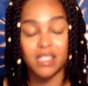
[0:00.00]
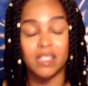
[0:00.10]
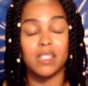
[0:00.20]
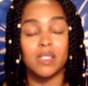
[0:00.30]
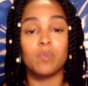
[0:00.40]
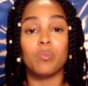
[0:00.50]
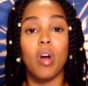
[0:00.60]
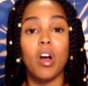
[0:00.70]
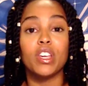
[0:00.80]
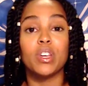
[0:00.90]
is
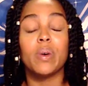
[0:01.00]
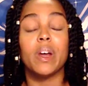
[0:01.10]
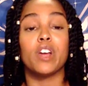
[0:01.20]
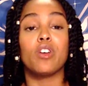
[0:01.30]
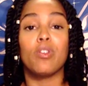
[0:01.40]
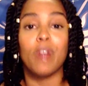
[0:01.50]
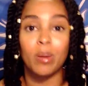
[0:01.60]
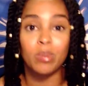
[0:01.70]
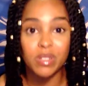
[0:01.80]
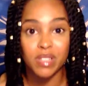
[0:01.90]
brought you an
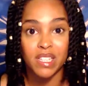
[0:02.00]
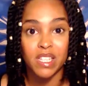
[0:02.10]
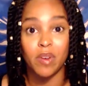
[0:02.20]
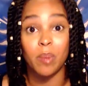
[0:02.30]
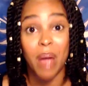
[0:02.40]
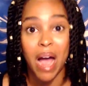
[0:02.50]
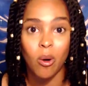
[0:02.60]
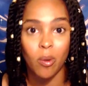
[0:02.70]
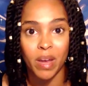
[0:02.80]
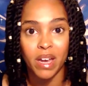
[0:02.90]
incredible sense of
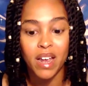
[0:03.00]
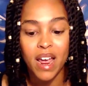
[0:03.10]
empowerment.